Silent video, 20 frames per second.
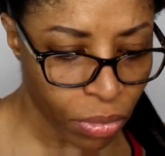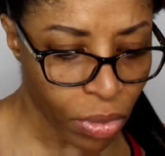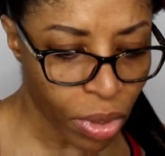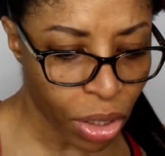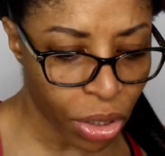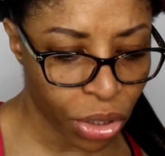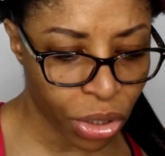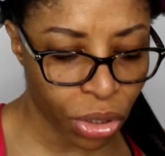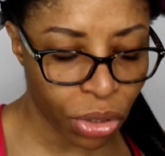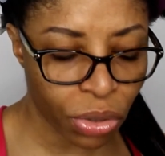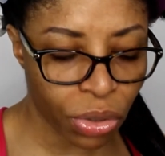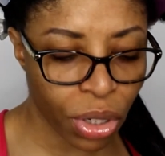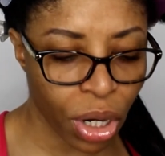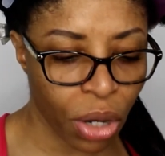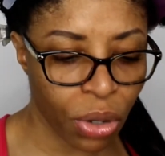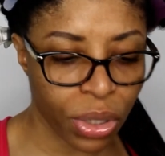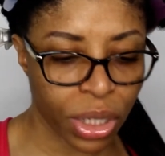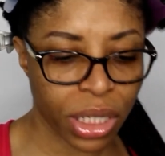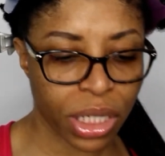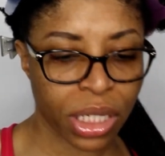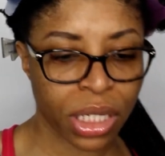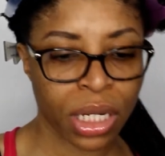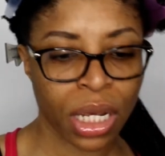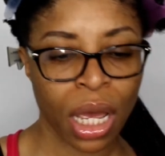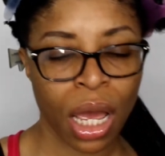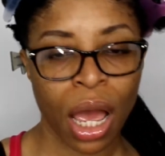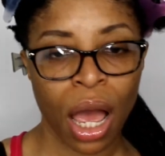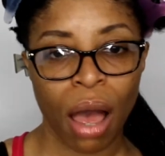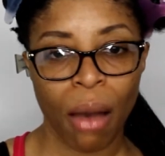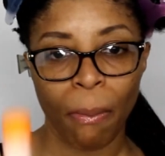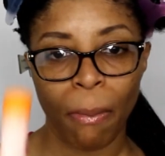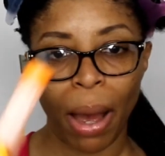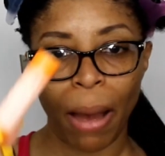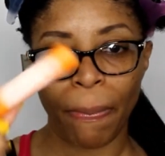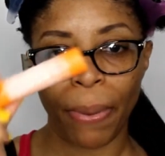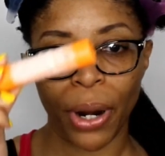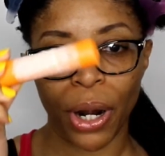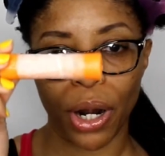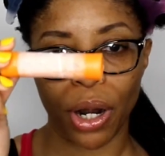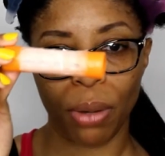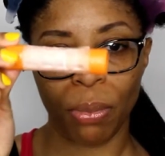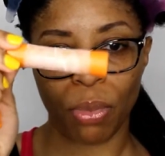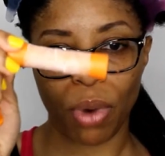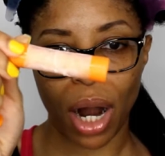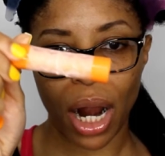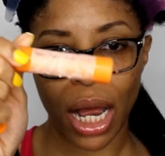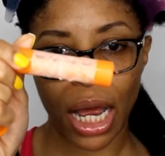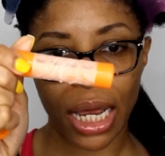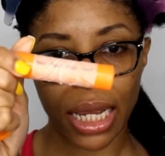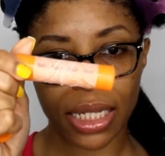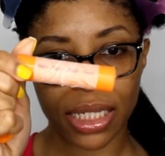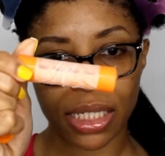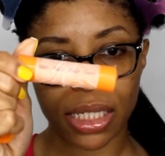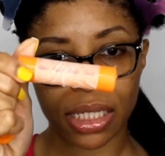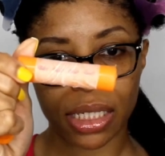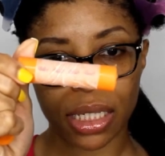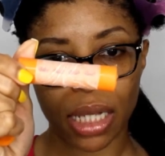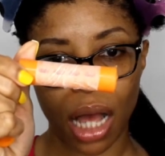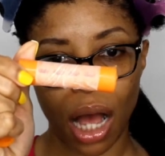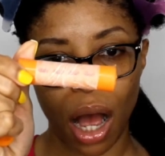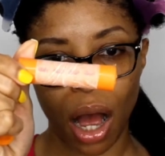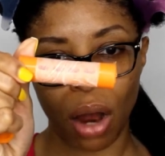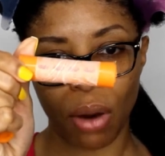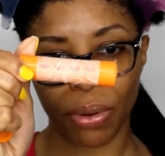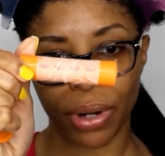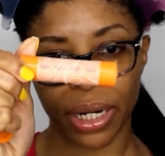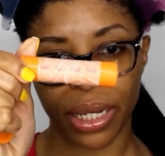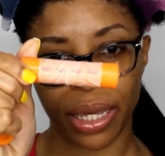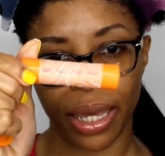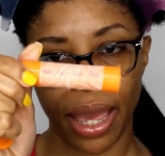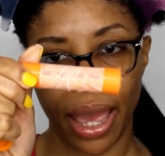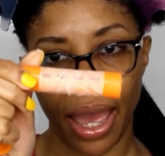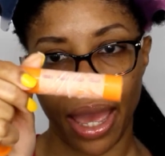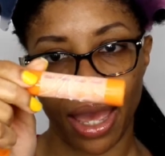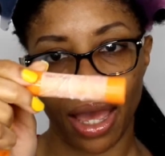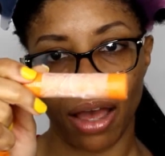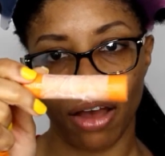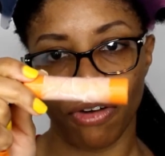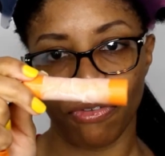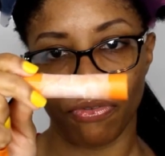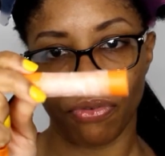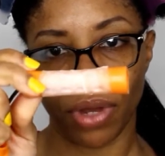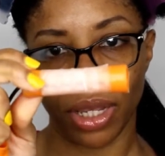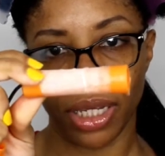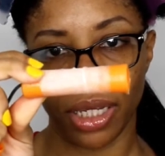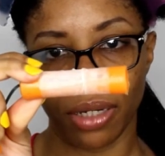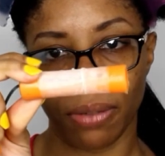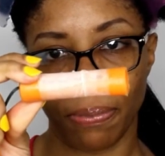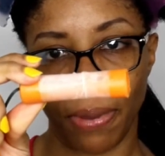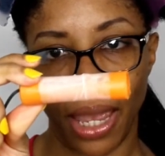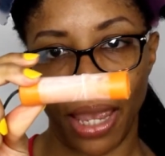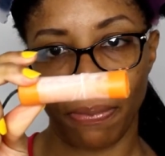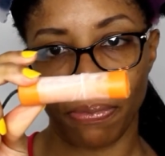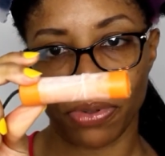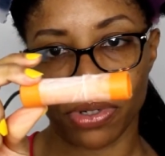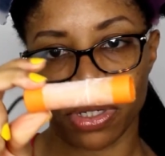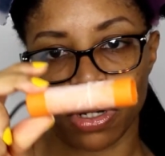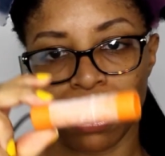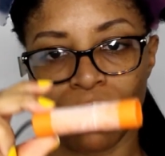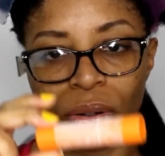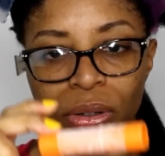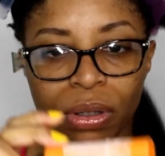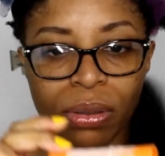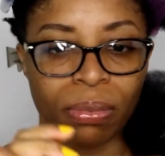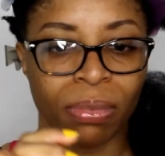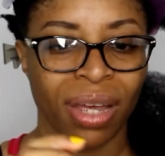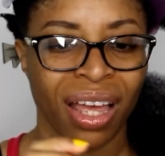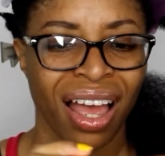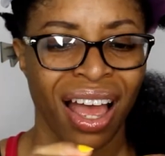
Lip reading: you'll notice my perm rods already have end papers on them.